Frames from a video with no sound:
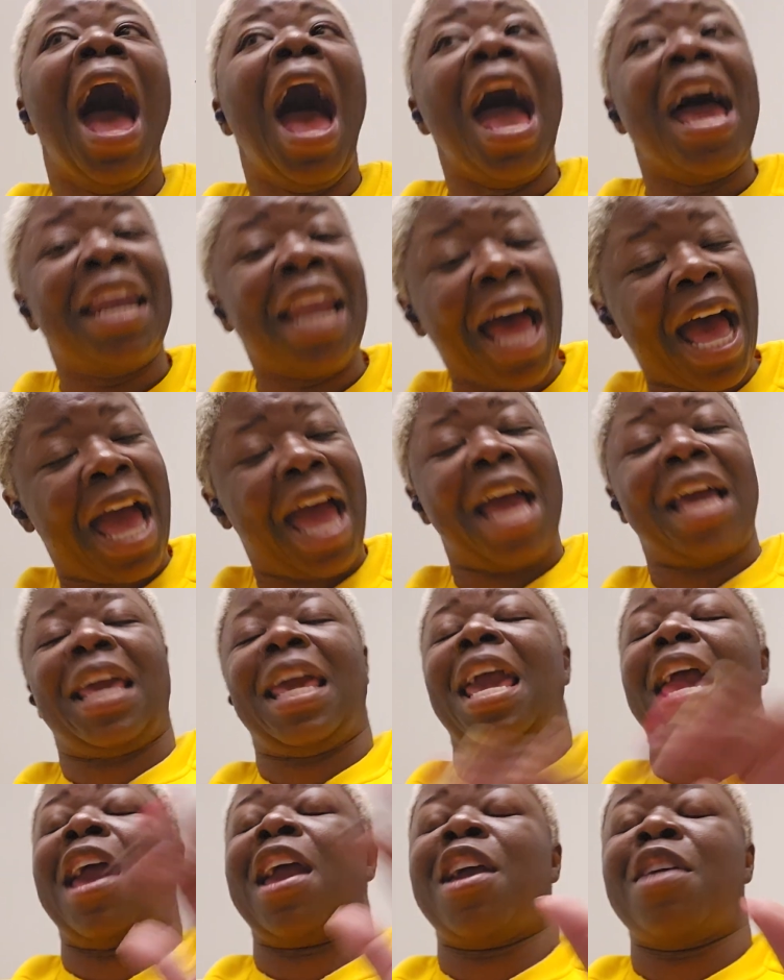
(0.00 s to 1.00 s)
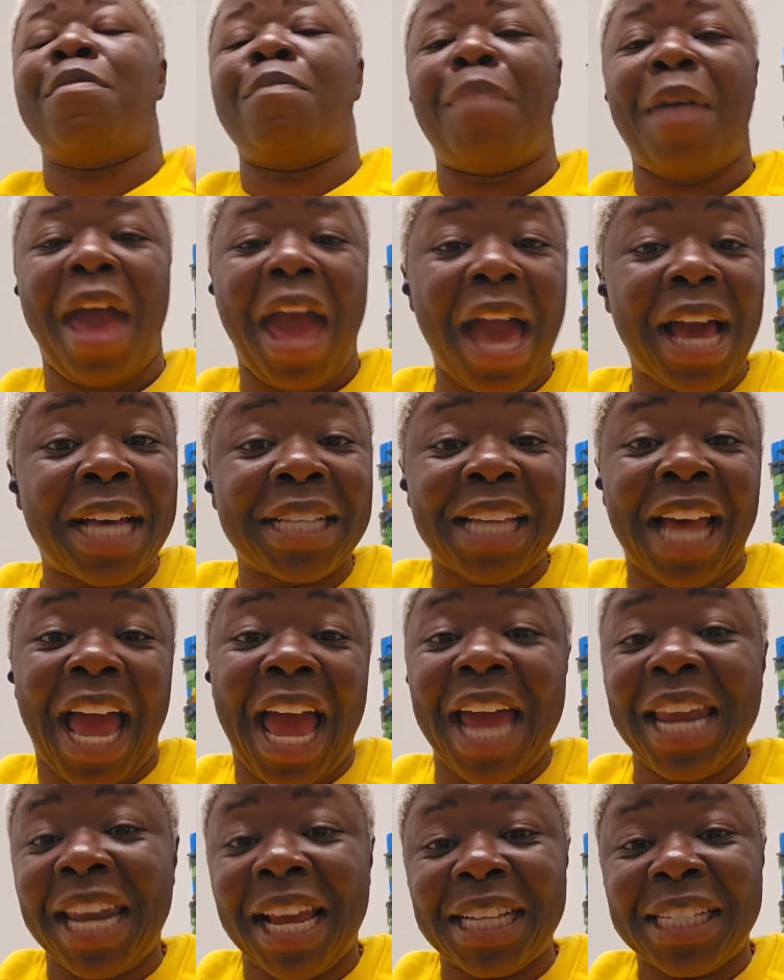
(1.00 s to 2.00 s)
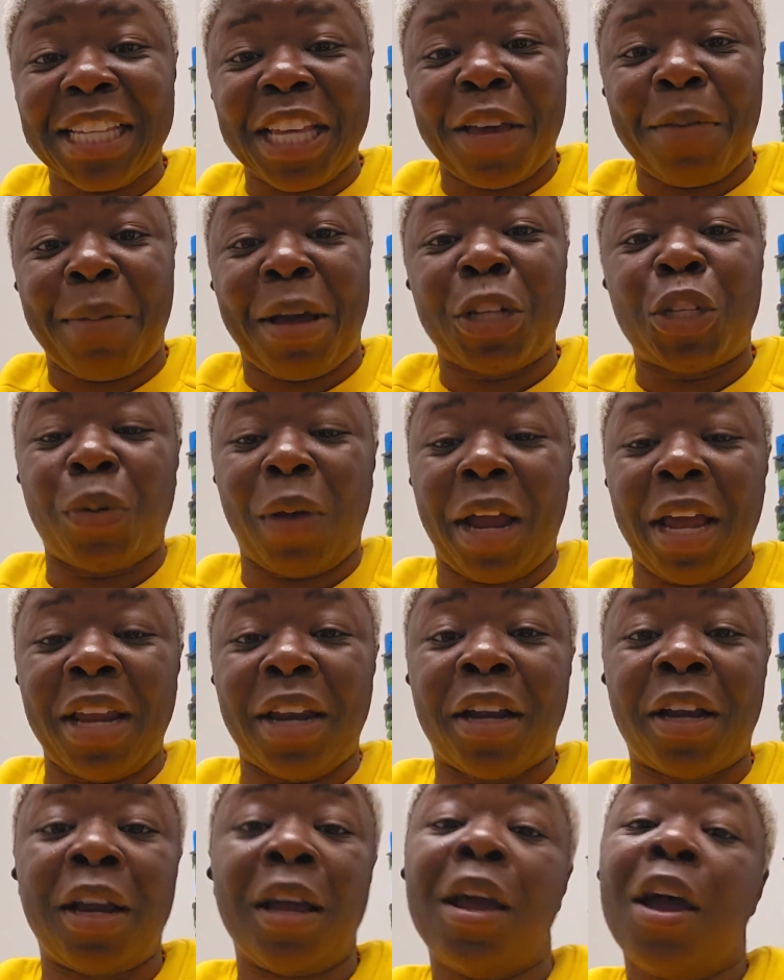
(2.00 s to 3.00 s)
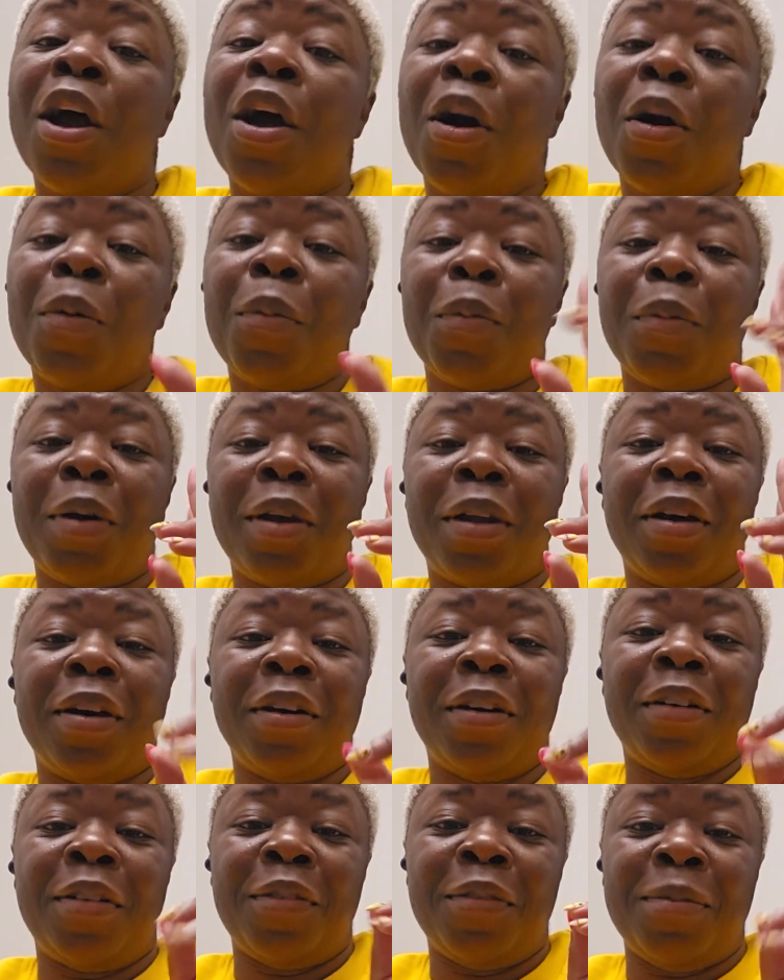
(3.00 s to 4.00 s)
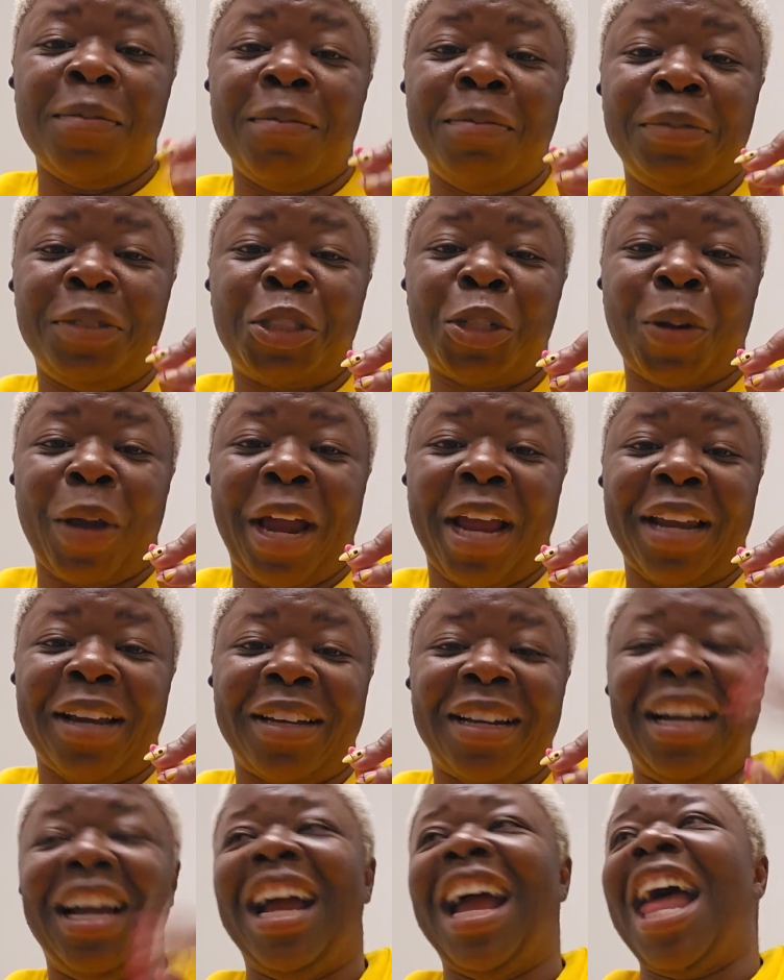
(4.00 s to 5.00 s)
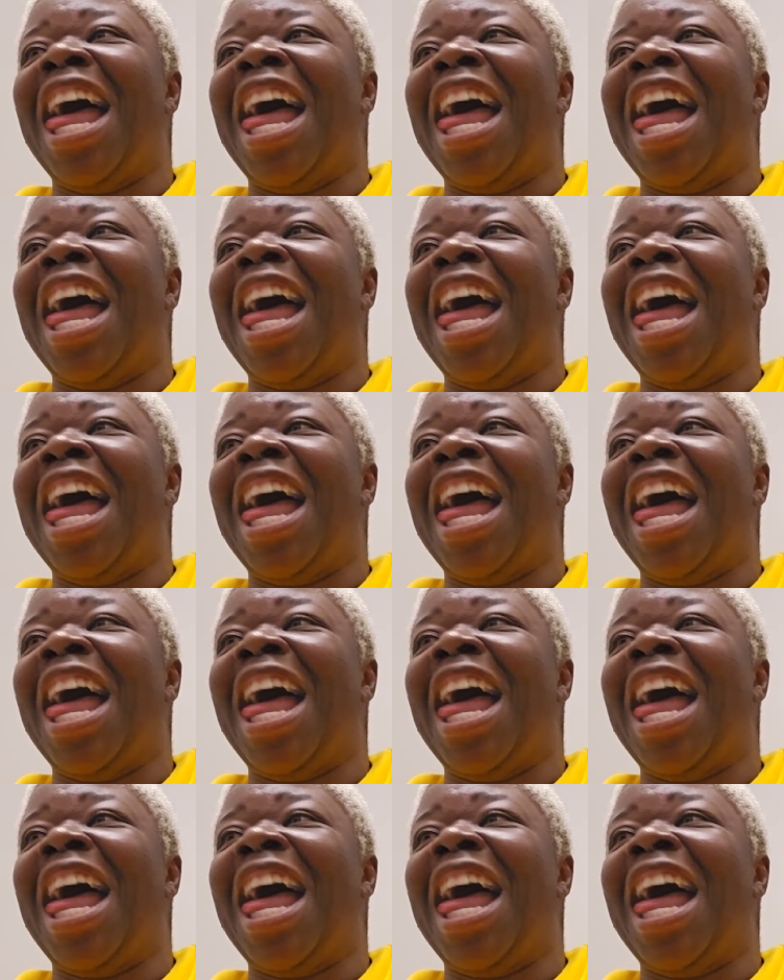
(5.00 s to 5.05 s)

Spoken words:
And I came back because I had not seen my trainer. What up, trainer?